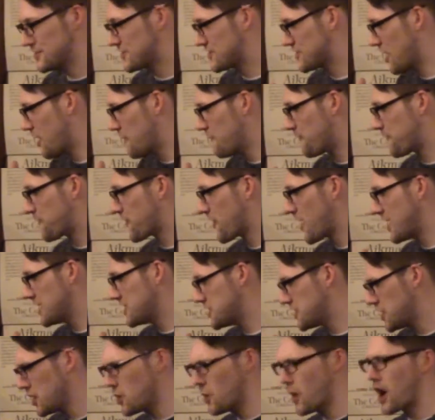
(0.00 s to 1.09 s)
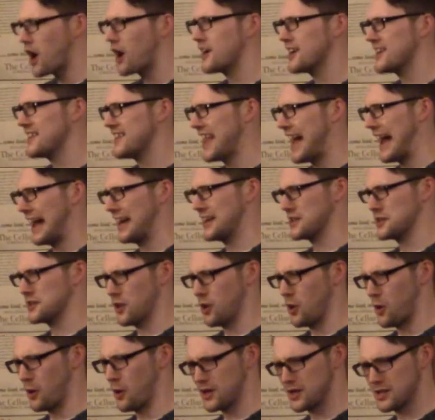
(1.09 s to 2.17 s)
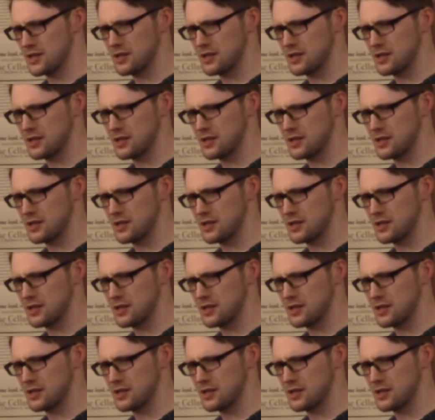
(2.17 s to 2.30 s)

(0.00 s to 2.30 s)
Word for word: Some friend you are, landlord.